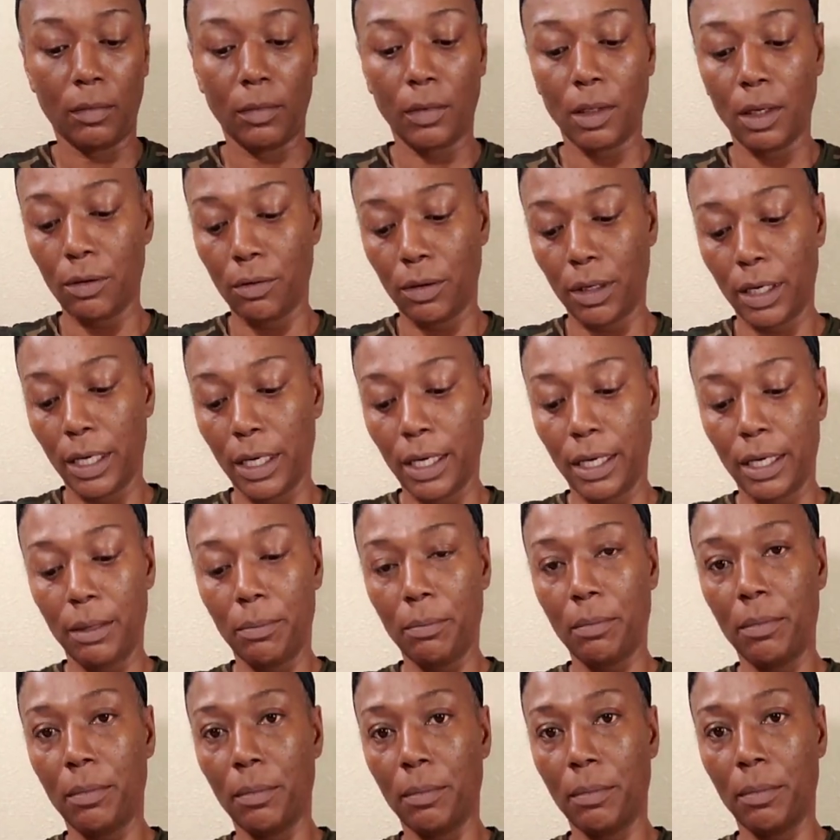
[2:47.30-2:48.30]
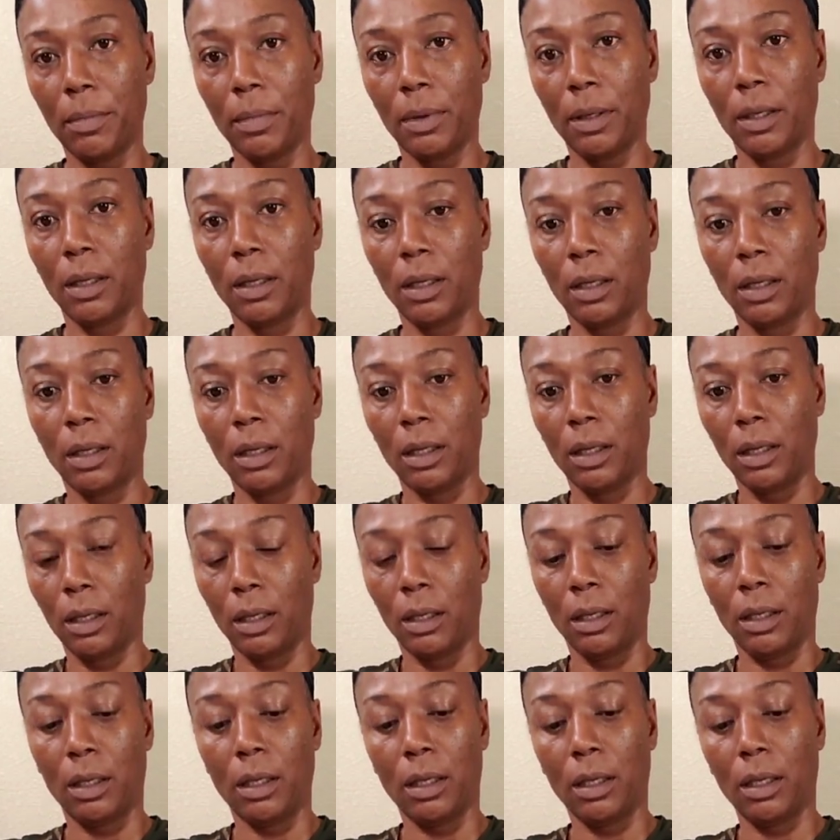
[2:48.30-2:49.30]
Okay,
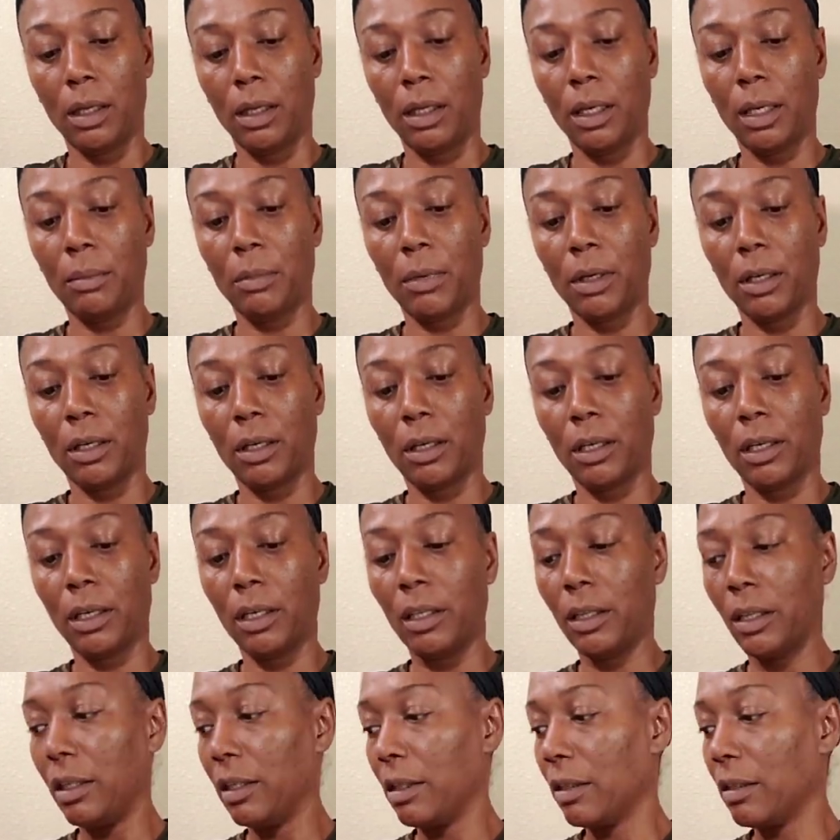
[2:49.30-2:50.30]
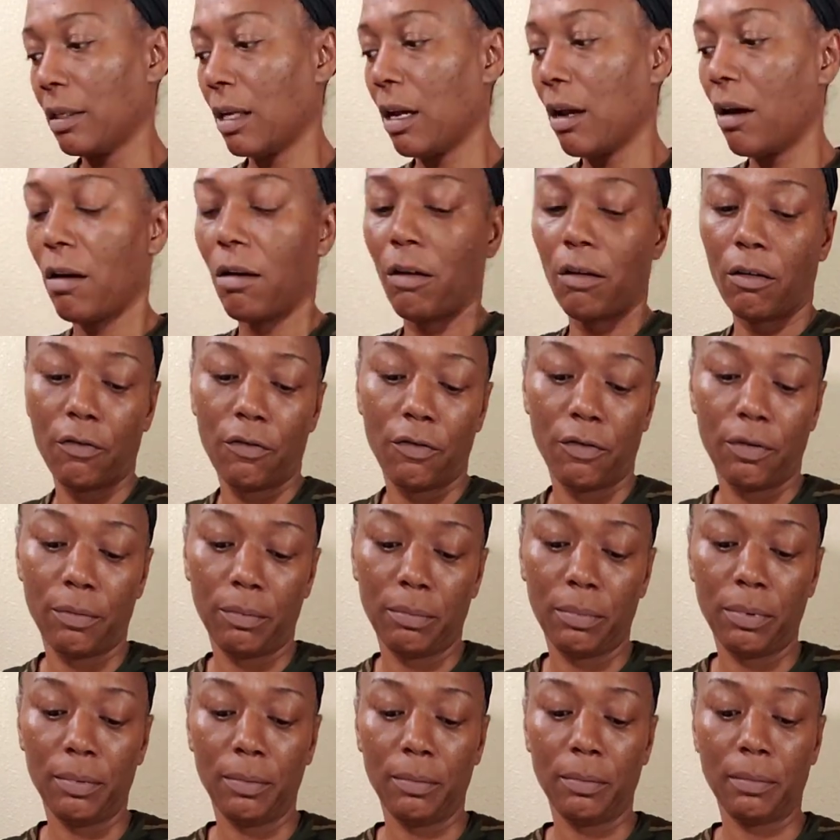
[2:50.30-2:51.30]
now I'm going to cut this off.
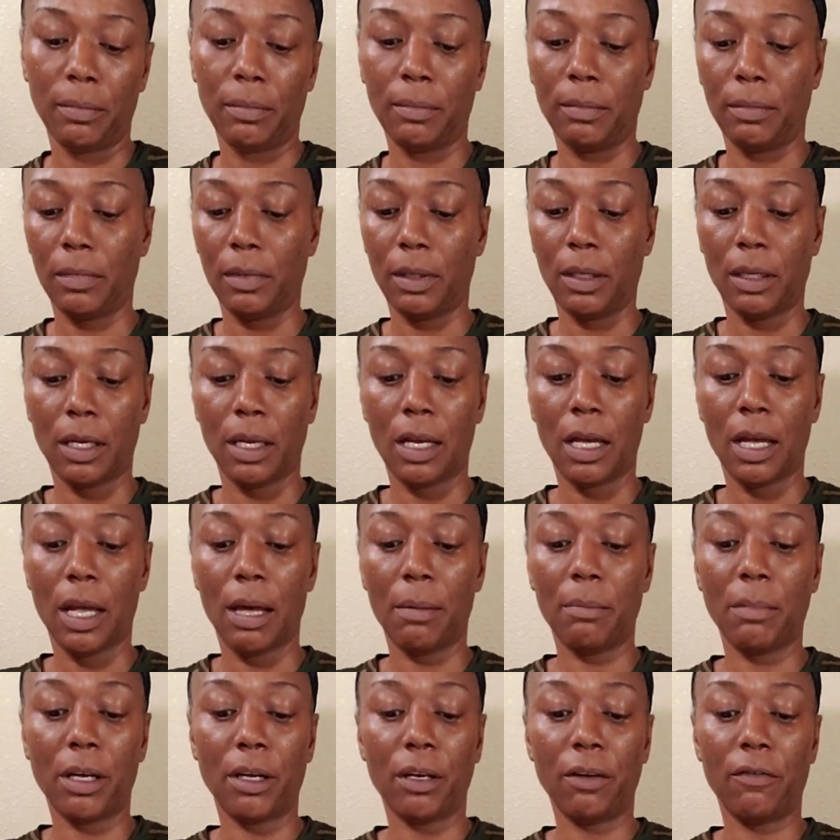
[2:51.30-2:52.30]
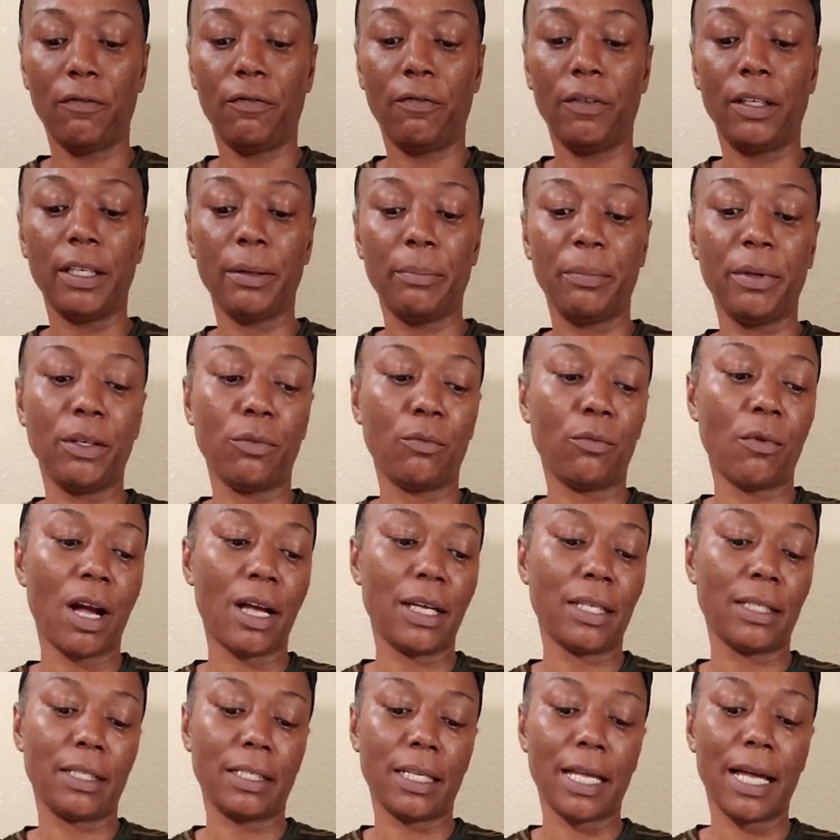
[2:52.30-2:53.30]
I'm going to flip it
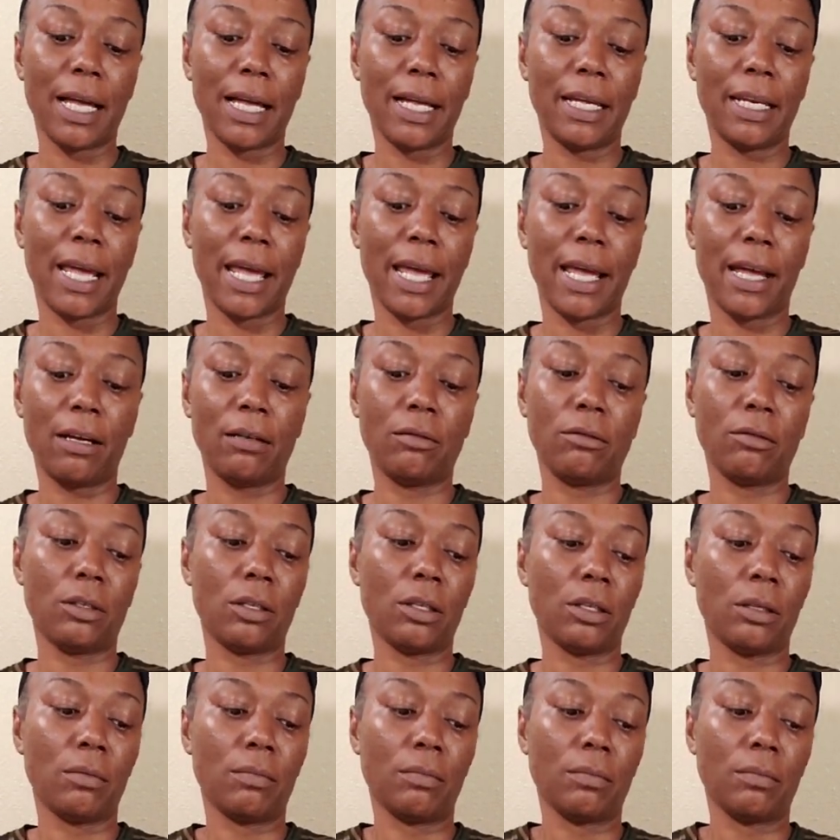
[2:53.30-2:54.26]
right side out.